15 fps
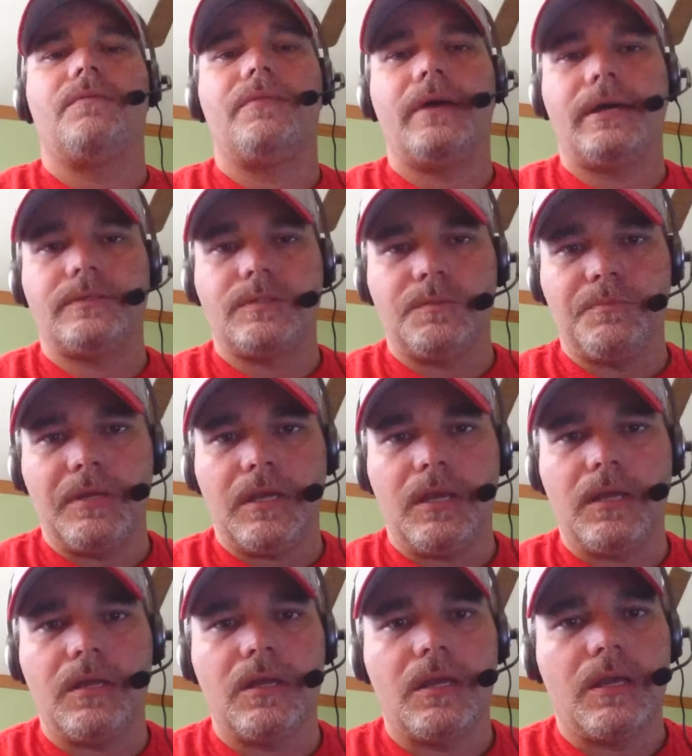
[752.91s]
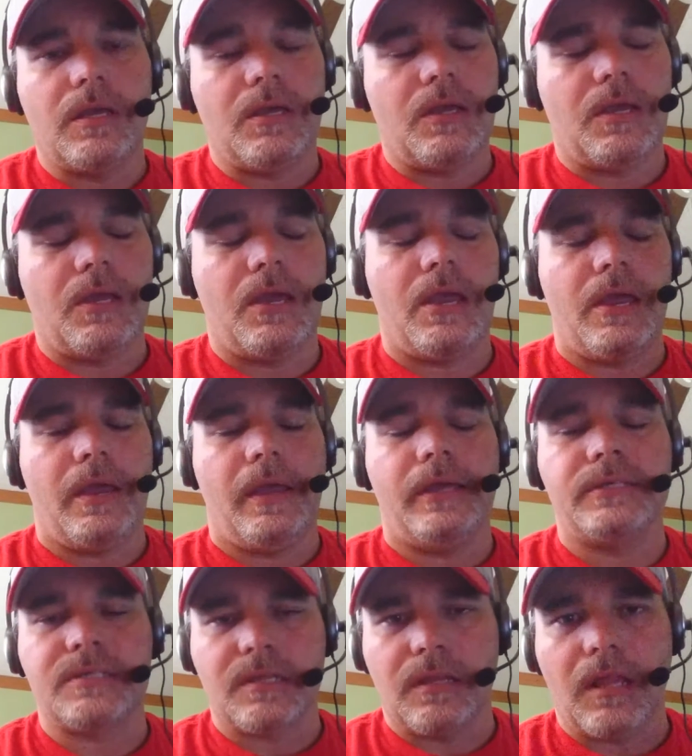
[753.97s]
that to me
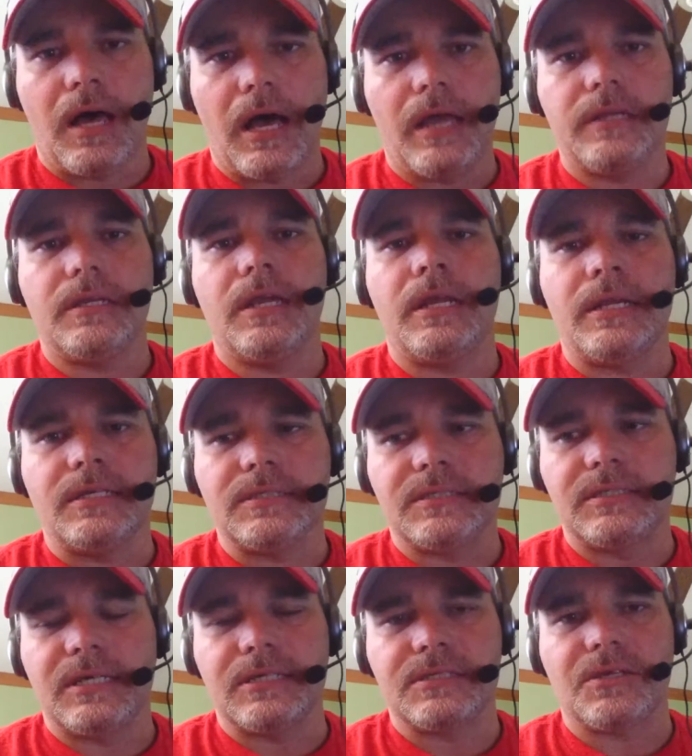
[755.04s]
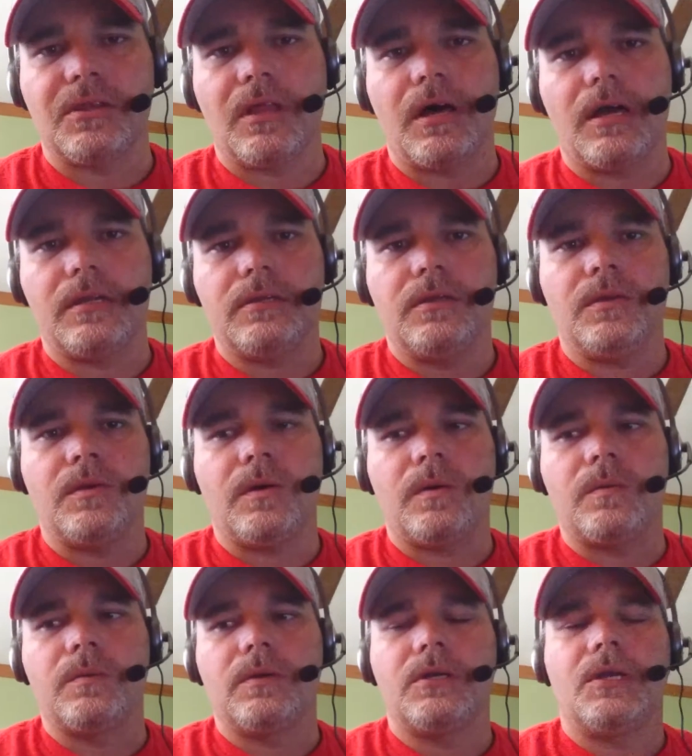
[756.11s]
is a lot and it says a lot,
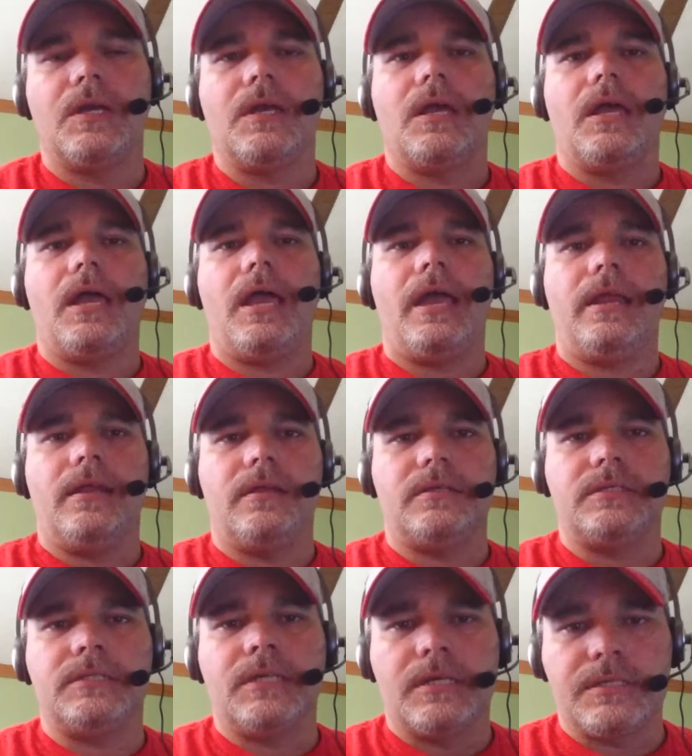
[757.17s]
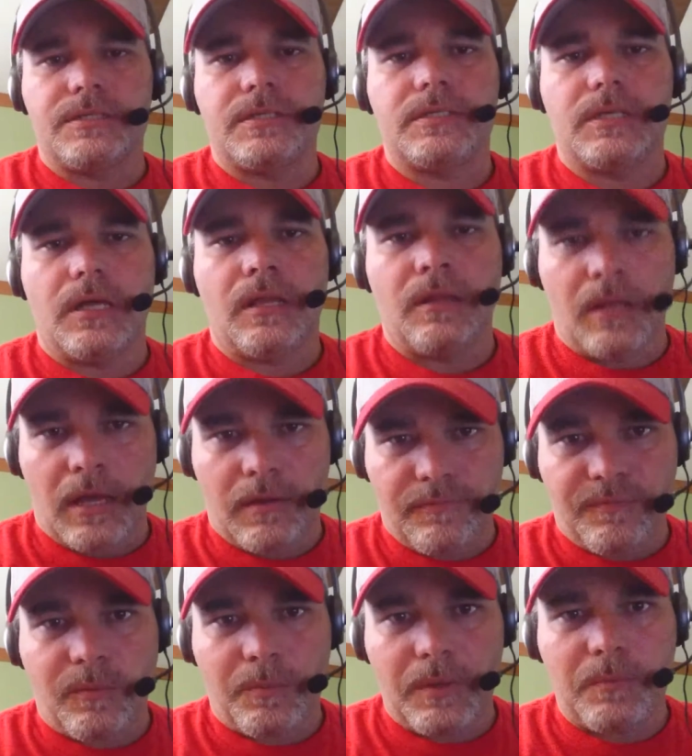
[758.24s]
and it does a lot
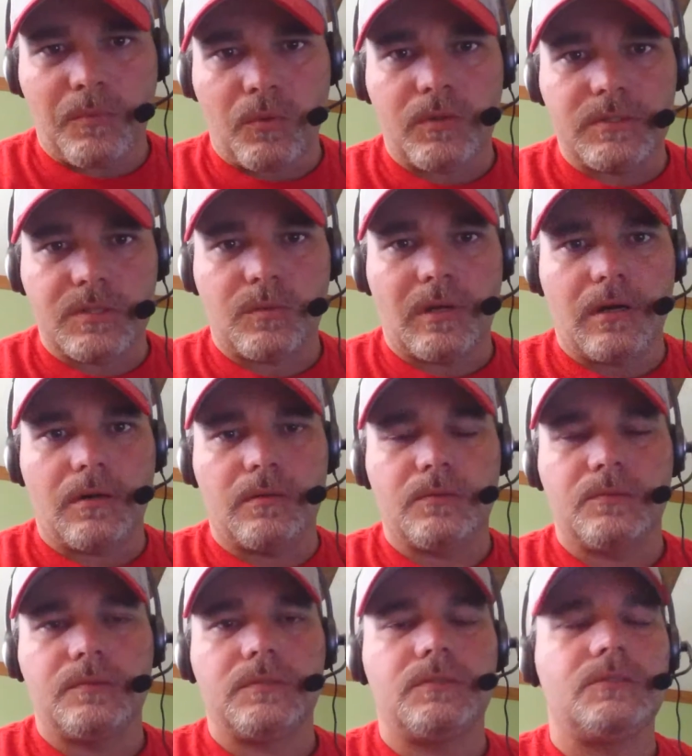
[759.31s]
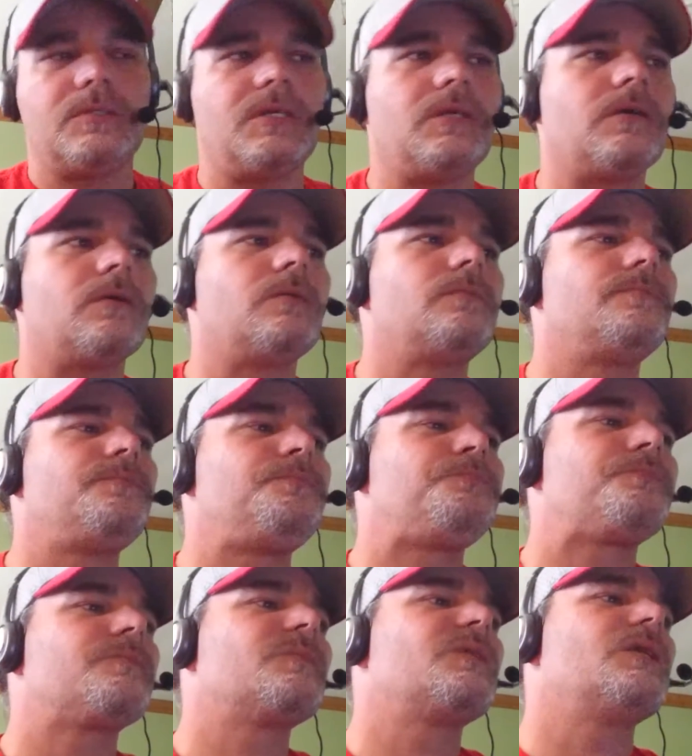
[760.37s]
for people as well, you know.
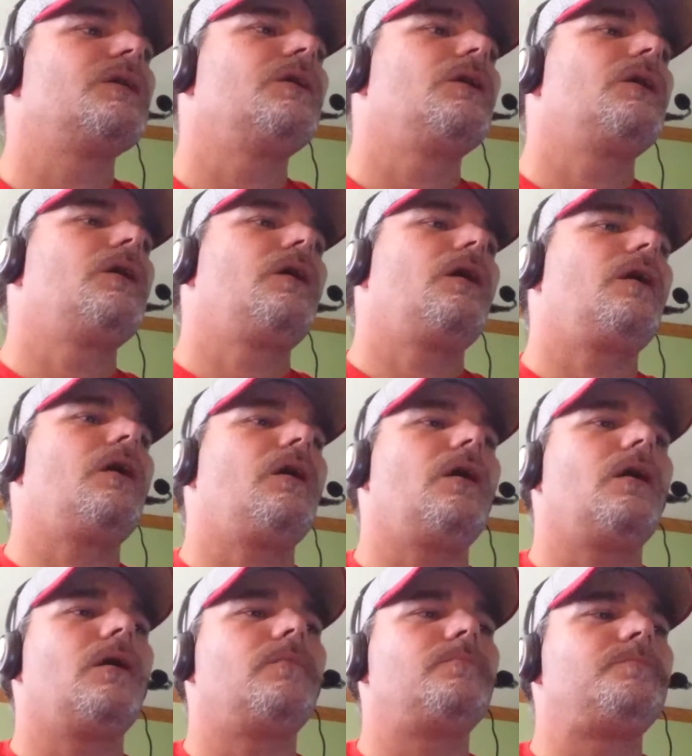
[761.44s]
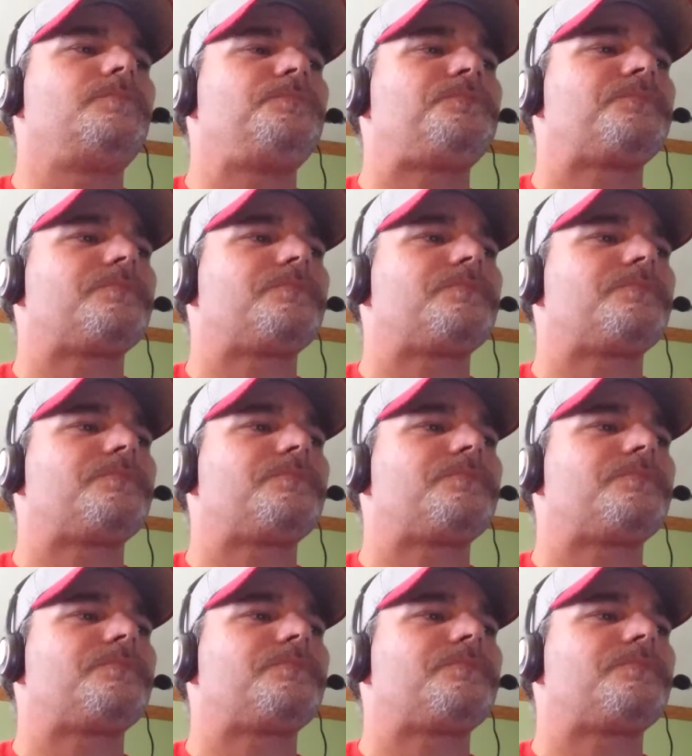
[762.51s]
Um,